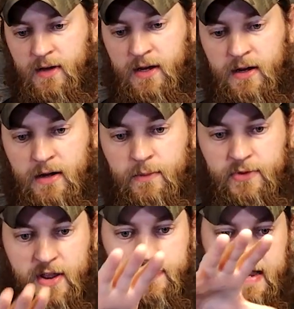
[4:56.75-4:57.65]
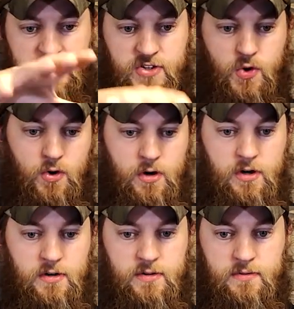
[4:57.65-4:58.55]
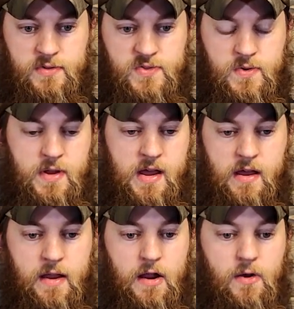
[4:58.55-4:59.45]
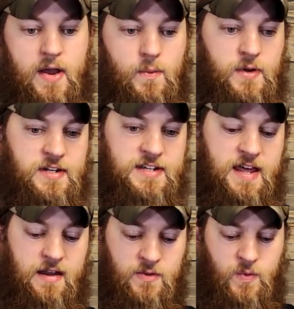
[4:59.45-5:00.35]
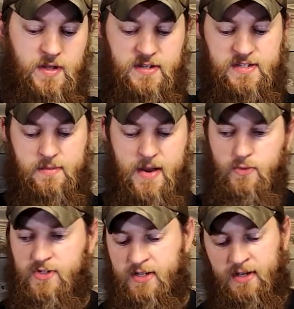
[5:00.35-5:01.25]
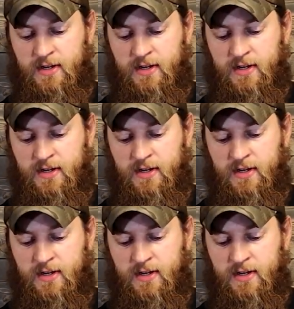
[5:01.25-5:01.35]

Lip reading: So yeah, that's your Arrowhead 1 to 10 as well as the mount.